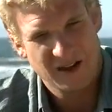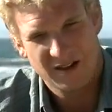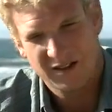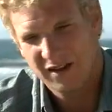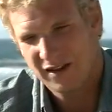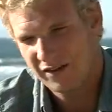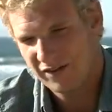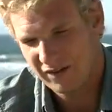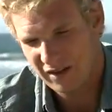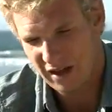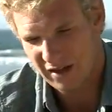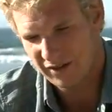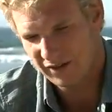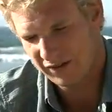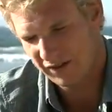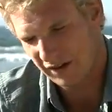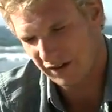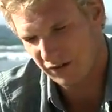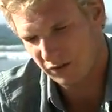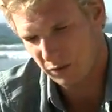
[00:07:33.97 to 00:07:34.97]
they said
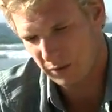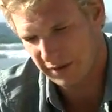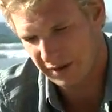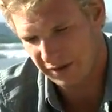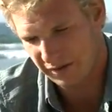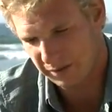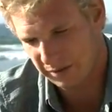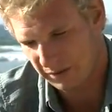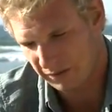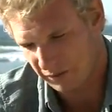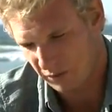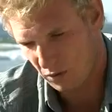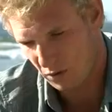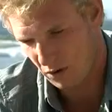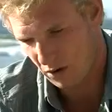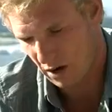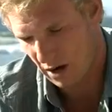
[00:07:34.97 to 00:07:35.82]
6 weeks before